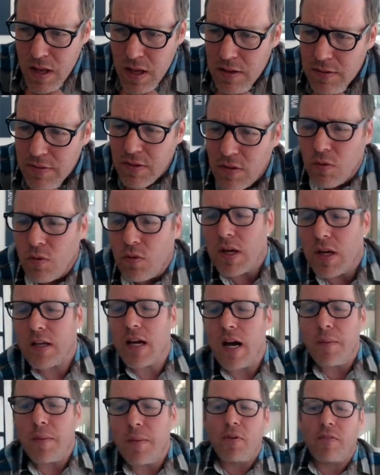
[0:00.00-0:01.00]
so a
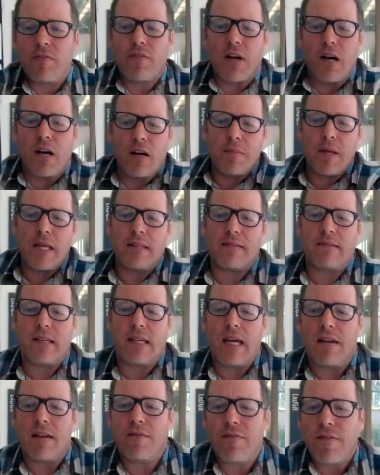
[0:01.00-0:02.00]
couple of comments
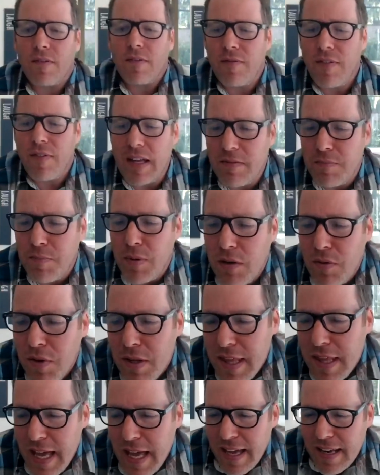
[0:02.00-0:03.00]
again from Facebook
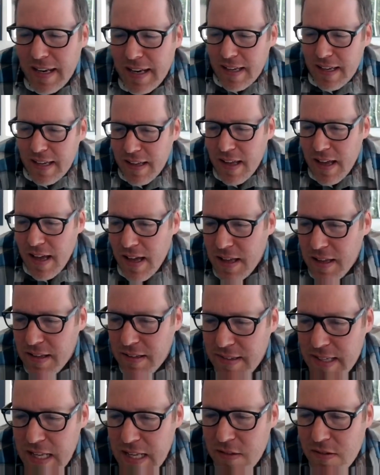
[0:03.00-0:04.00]
with Anna. Uh,
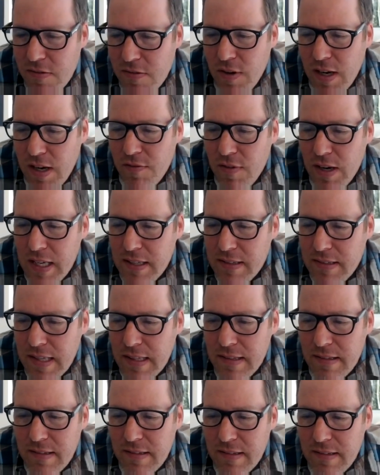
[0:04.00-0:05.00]
sensory
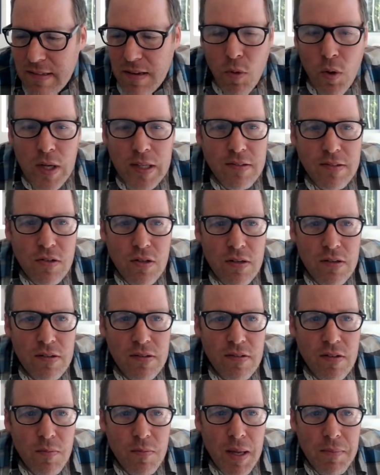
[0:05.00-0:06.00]
reasons and moisture.
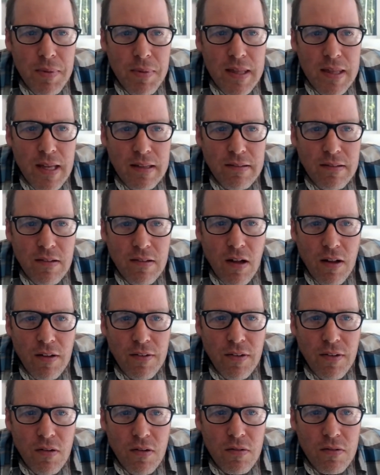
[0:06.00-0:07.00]
So maybe that's
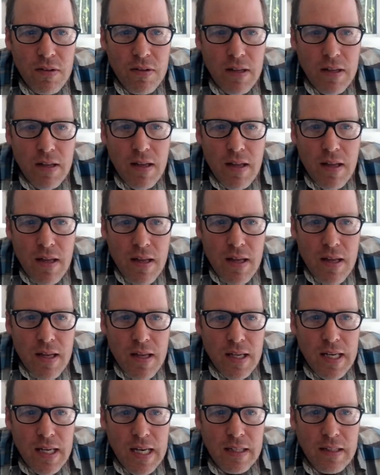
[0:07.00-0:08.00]
also
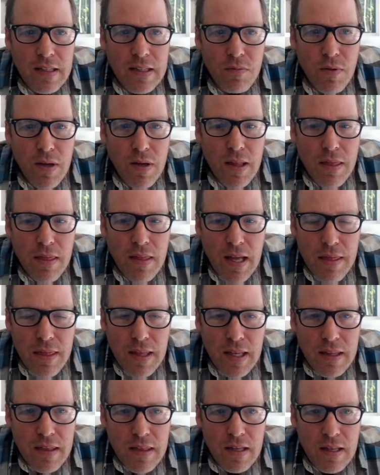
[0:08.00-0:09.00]
connected with I
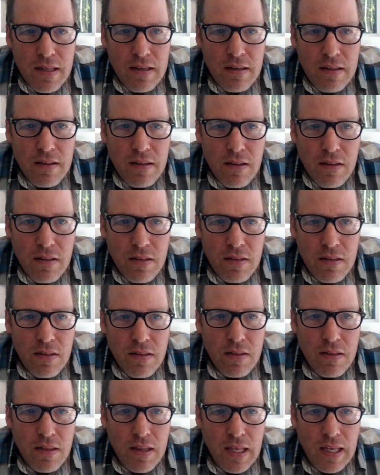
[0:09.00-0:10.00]
think the
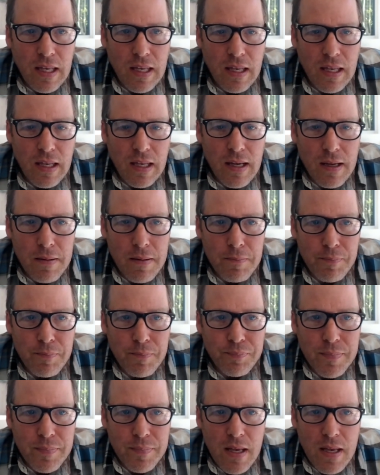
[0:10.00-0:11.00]
the um,